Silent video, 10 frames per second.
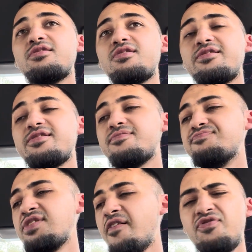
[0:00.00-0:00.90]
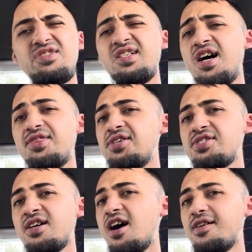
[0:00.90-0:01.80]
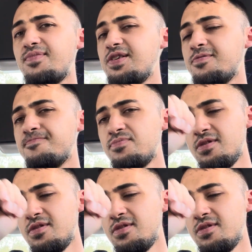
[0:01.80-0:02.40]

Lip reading: Definitely not in this economy.